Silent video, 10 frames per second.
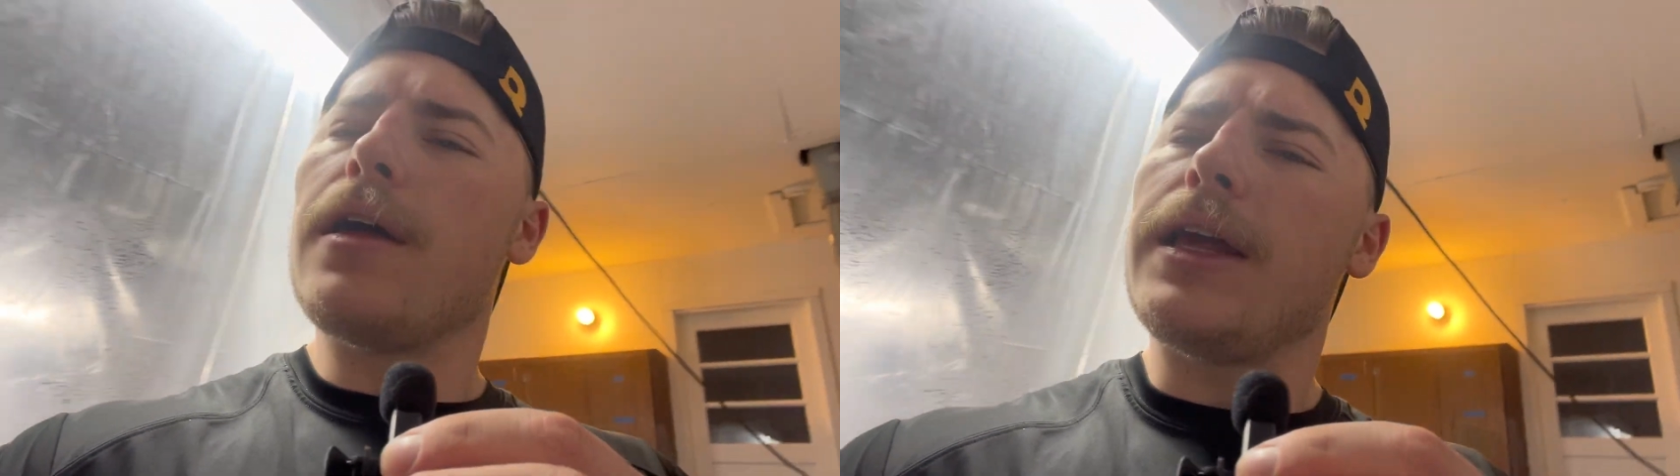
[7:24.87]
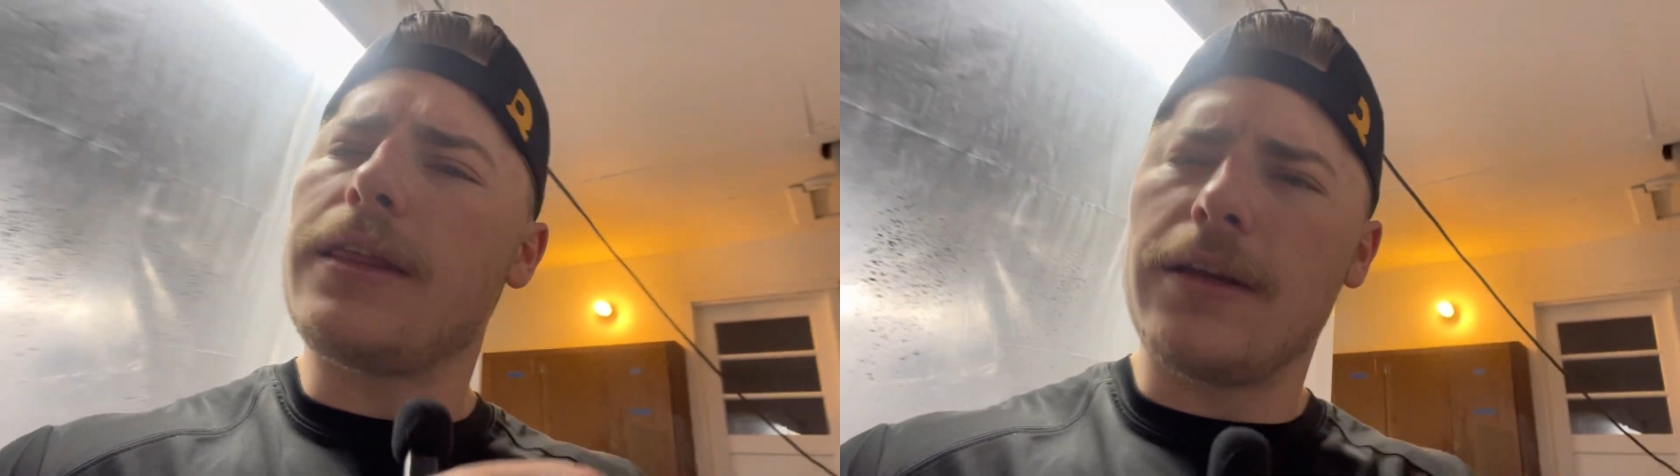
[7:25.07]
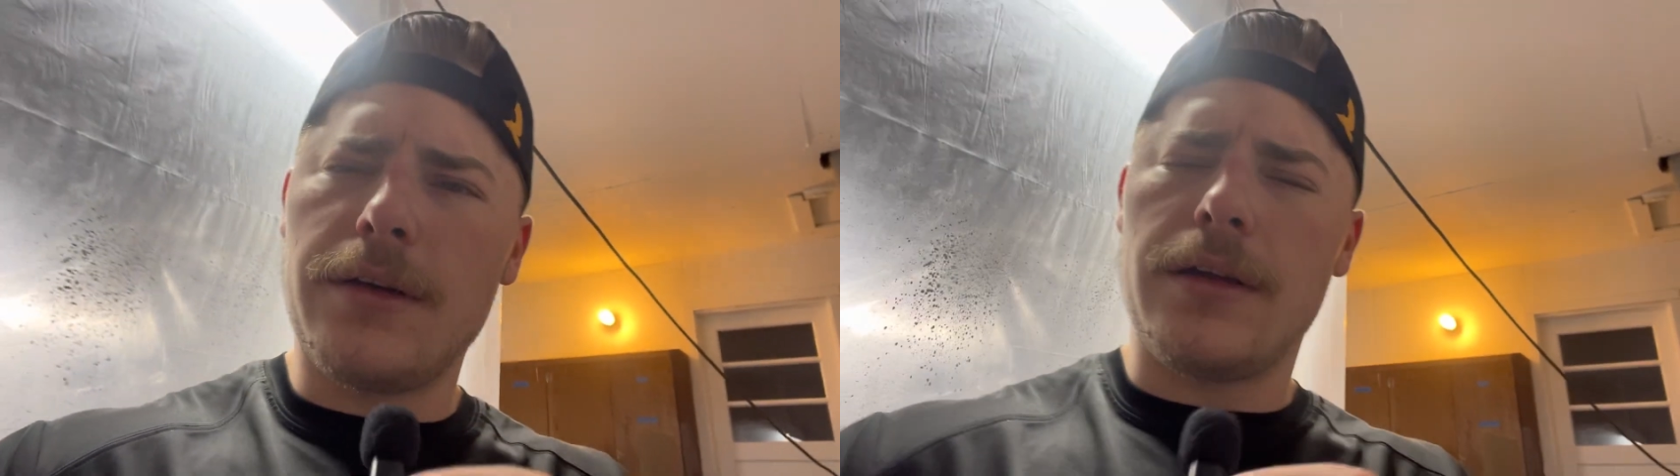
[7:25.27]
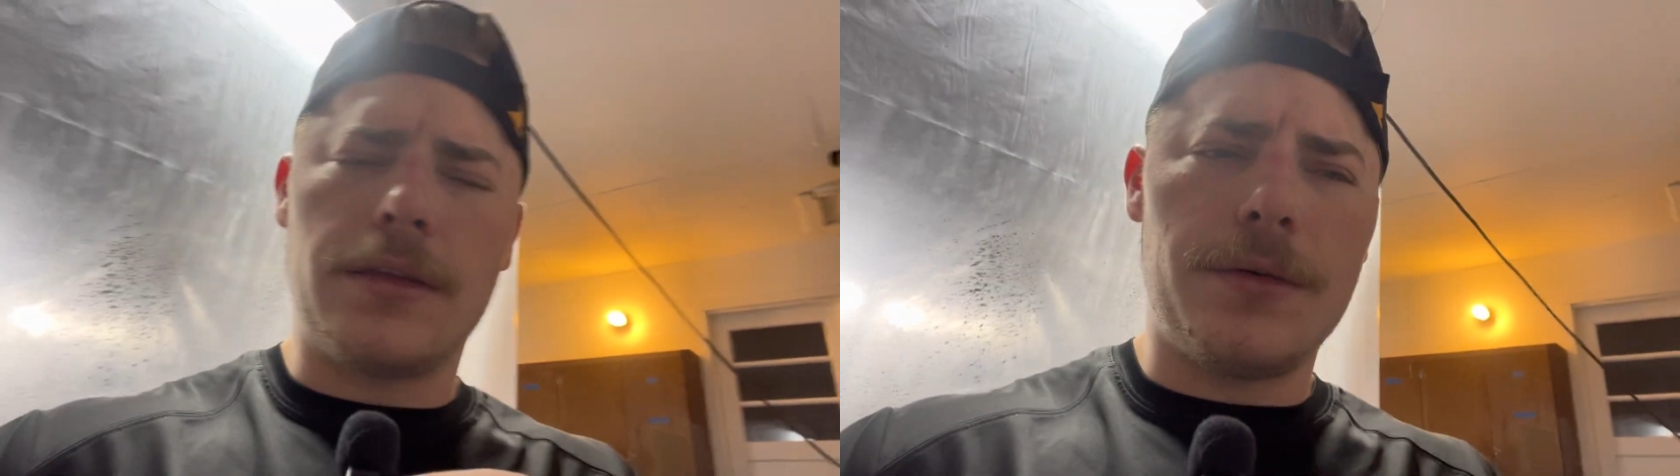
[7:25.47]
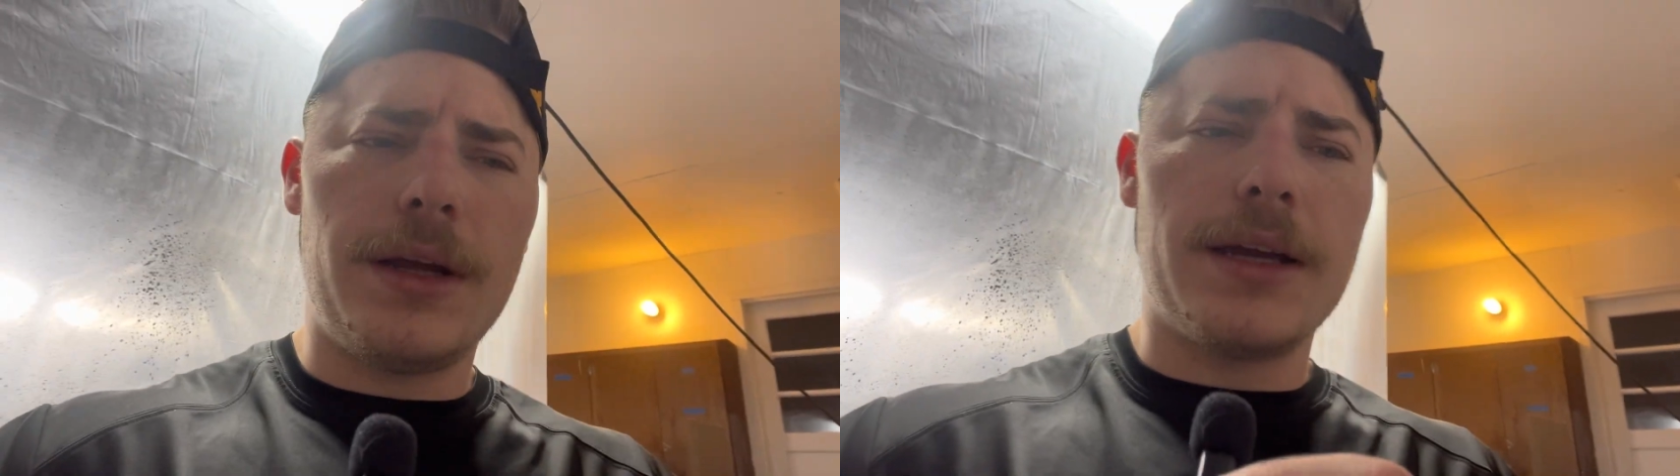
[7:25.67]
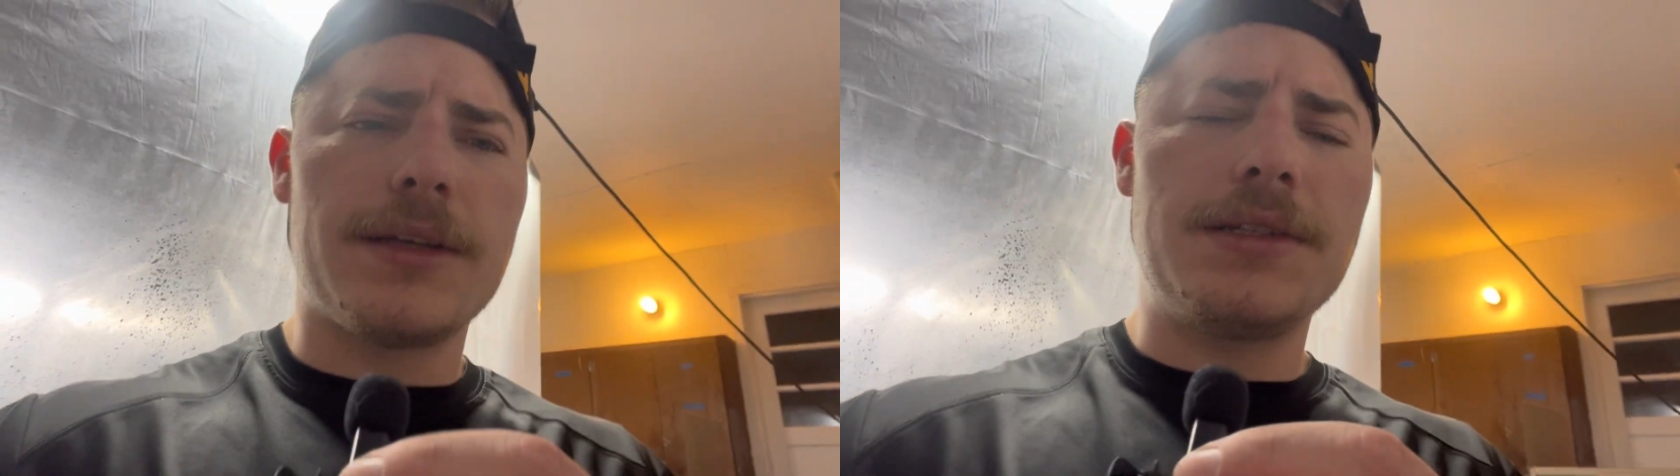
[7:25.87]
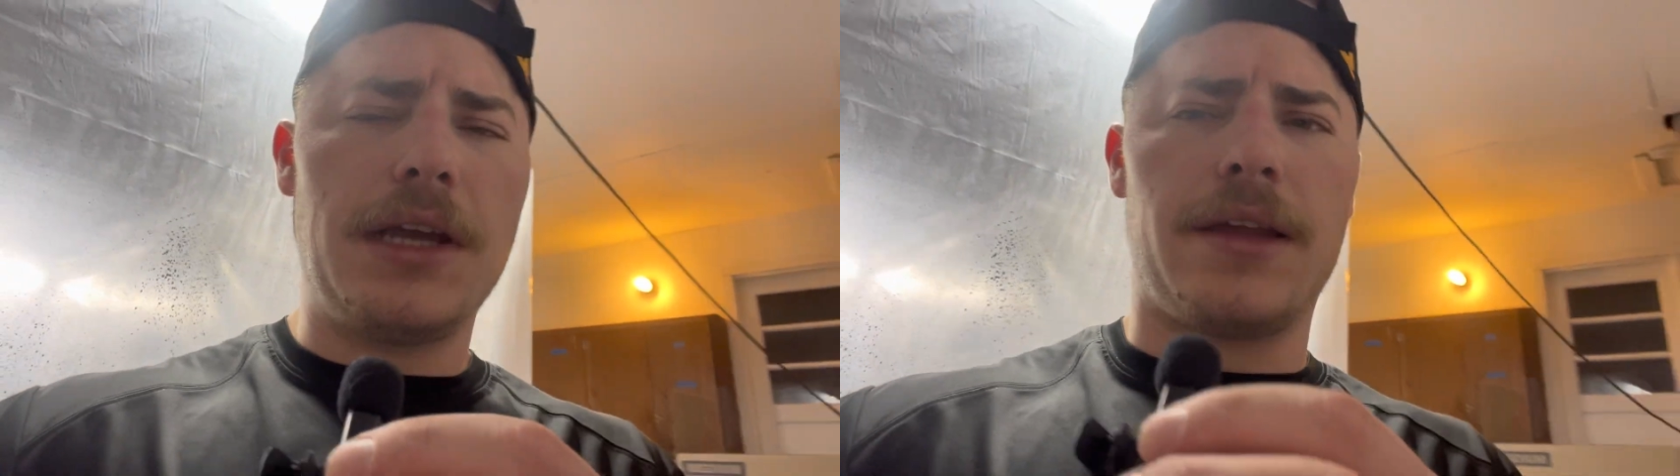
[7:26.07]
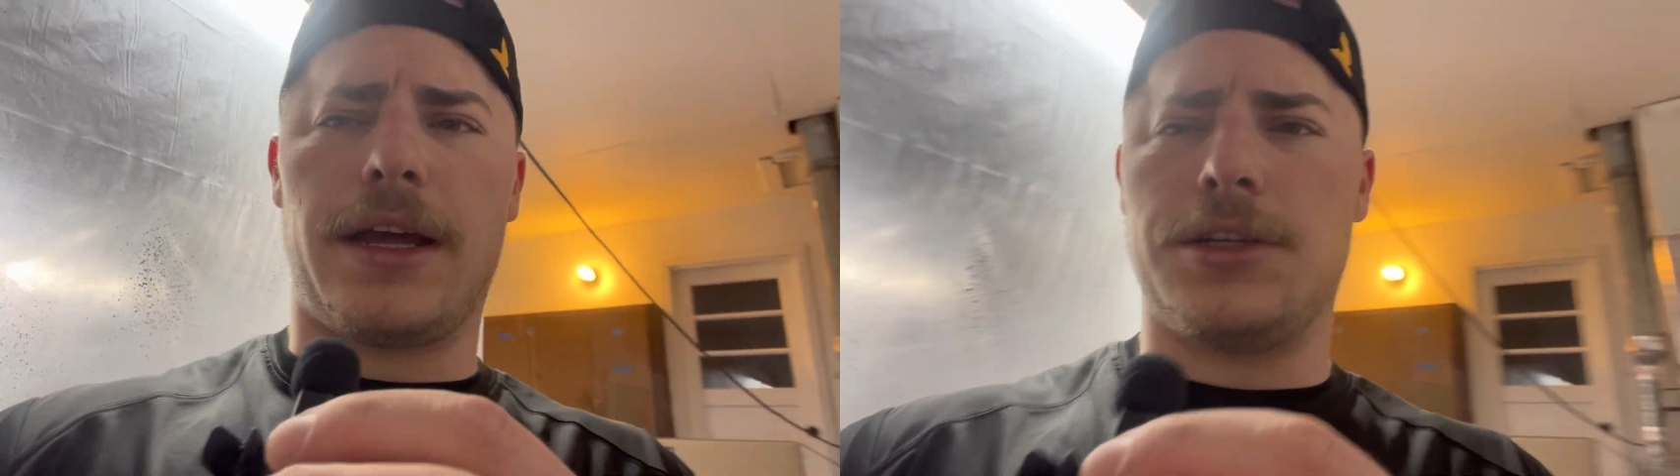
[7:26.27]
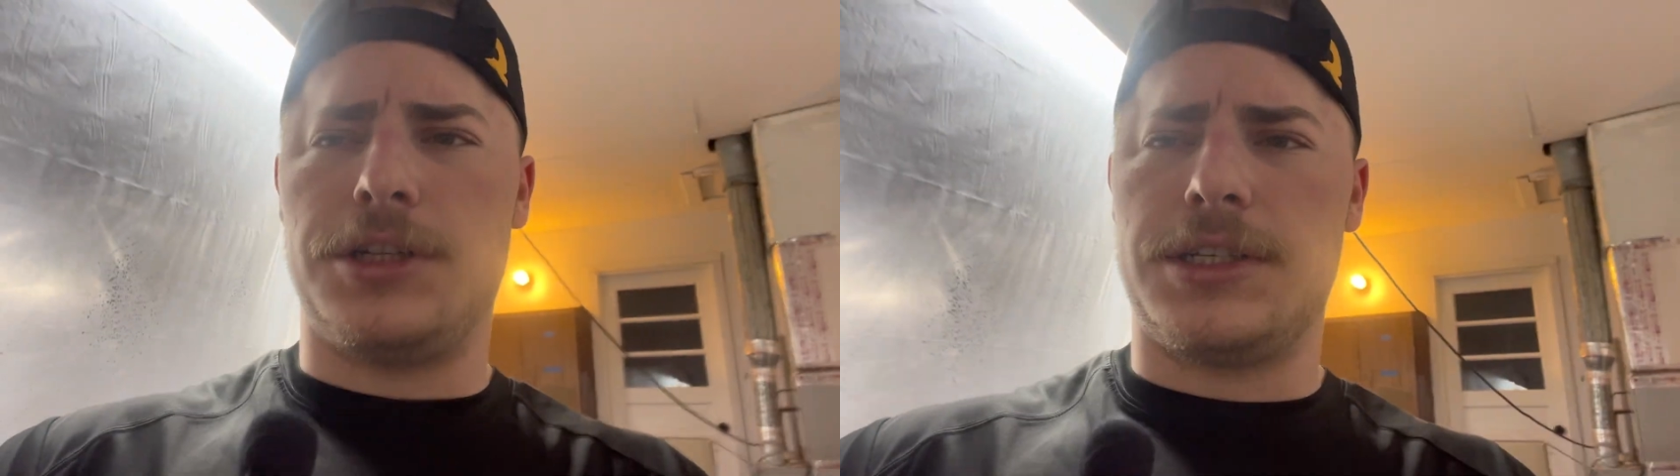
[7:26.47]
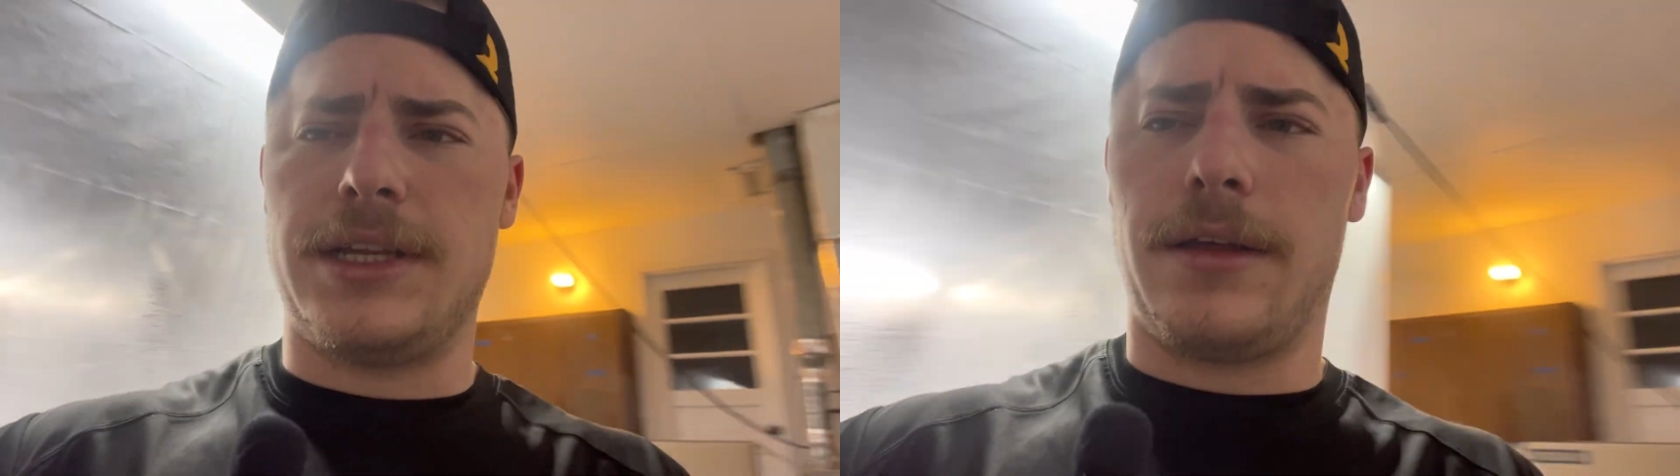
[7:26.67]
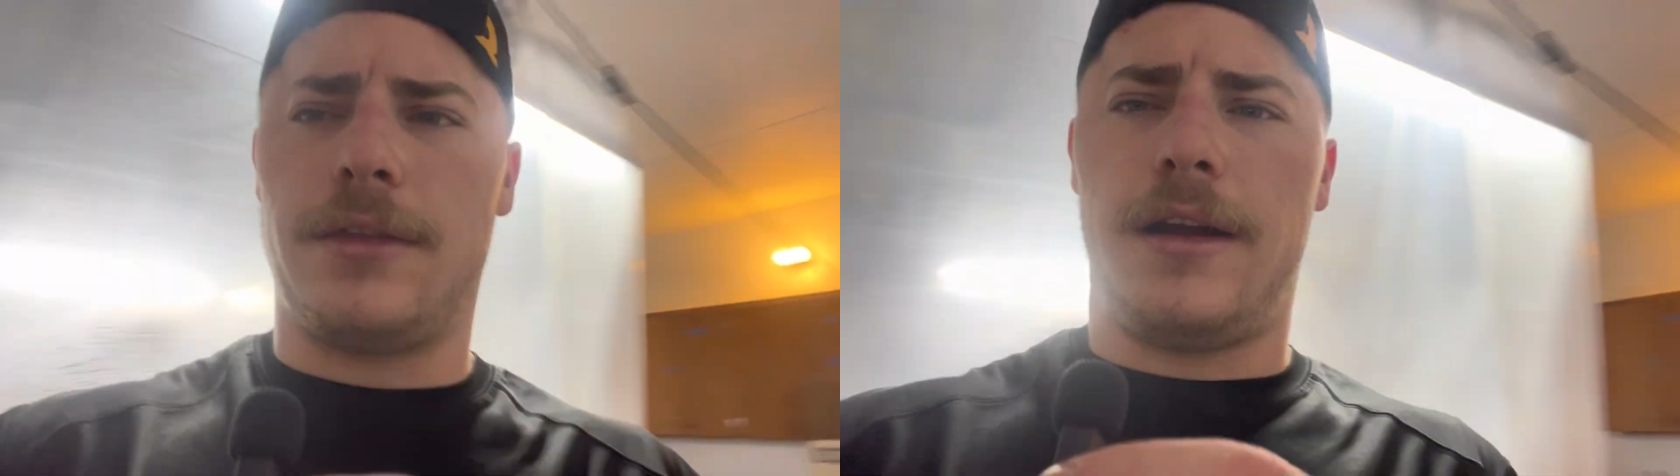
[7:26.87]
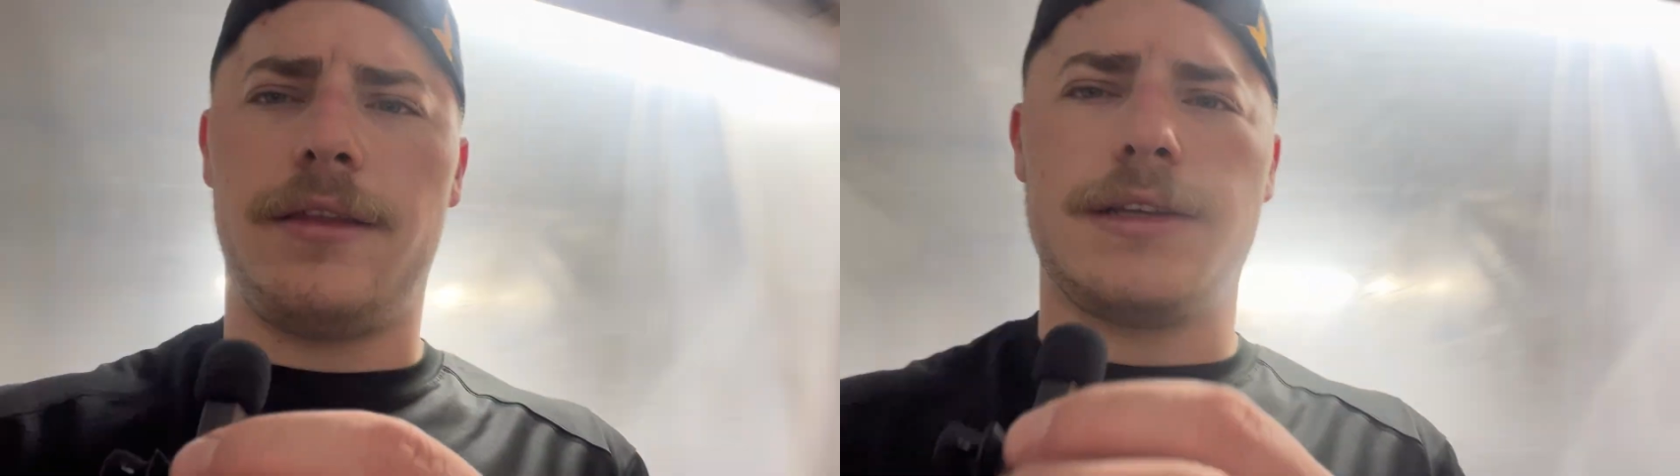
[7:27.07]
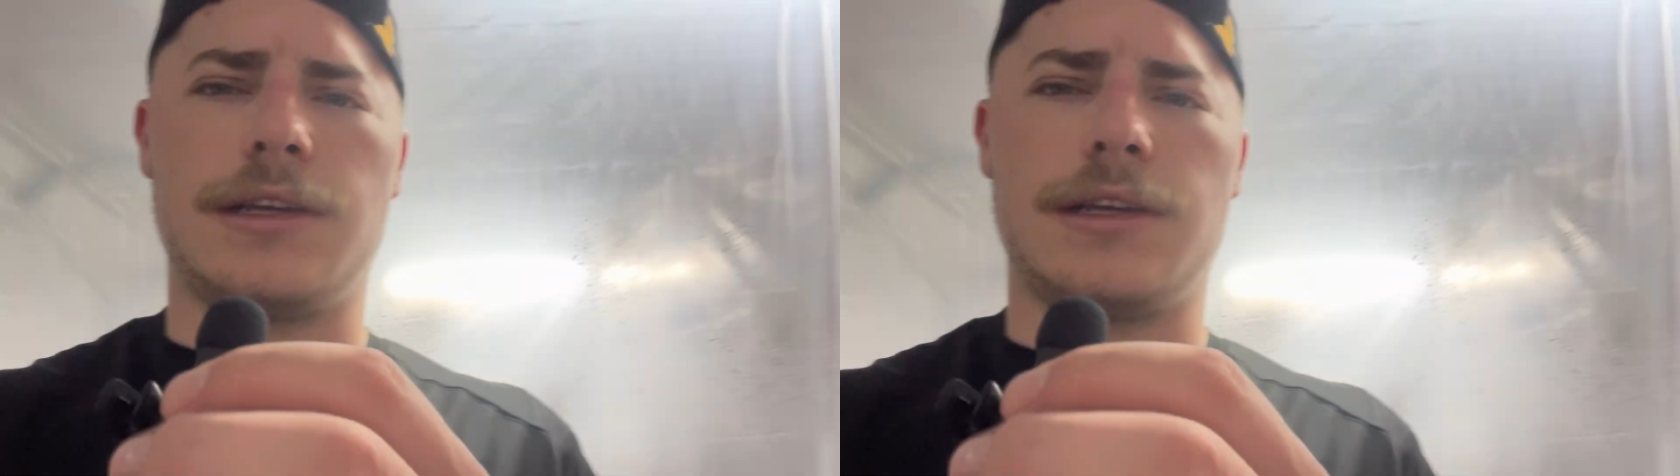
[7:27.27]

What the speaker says: Theory three is, and I just now thought of this,